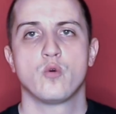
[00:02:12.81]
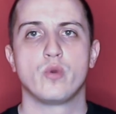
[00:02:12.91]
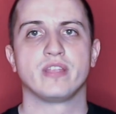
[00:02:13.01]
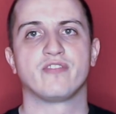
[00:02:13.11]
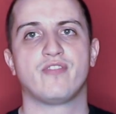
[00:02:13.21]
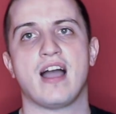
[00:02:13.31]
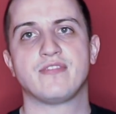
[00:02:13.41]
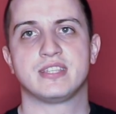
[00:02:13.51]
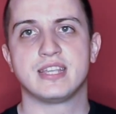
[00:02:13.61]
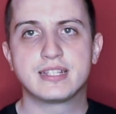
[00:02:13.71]
with
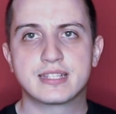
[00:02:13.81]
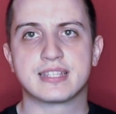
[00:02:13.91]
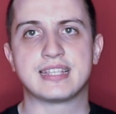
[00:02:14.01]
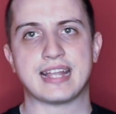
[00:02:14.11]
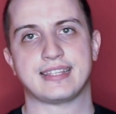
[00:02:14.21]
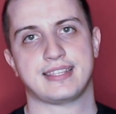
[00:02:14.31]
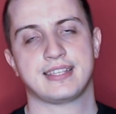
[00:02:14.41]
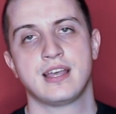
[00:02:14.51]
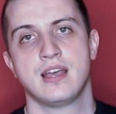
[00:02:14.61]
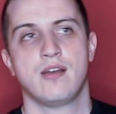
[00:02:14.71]
5-6
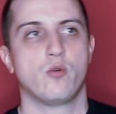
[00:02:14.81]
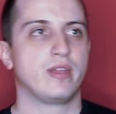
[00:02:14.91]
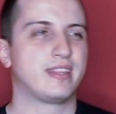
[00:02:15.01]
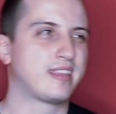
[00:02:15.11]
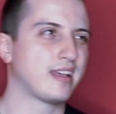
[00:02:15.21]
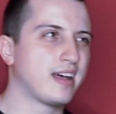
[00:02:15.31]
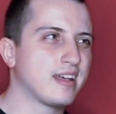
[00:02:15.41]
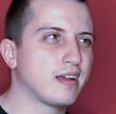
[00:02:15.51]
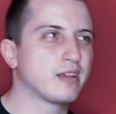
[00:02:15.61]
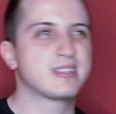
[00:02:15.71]
sets with
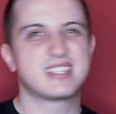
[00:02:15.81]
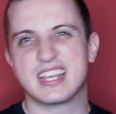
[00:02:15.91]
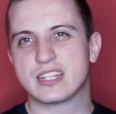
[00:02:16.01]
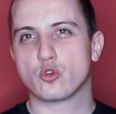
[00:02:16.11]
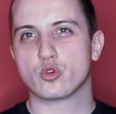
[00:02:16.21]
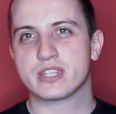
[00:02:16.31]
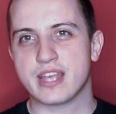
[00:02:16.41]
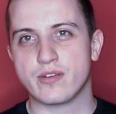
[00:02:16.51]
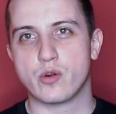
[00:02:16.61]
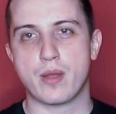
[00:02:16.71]
6 or
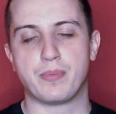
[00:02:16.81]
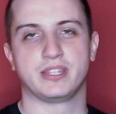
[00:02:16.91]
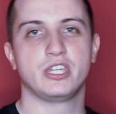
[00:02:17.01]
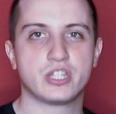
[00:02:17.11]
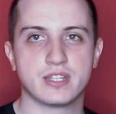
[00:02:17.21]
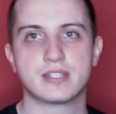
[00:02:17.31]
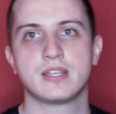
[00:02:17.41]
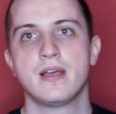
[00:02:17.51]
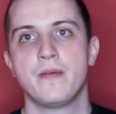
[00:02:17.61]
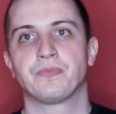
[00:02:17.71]
7 repetitions,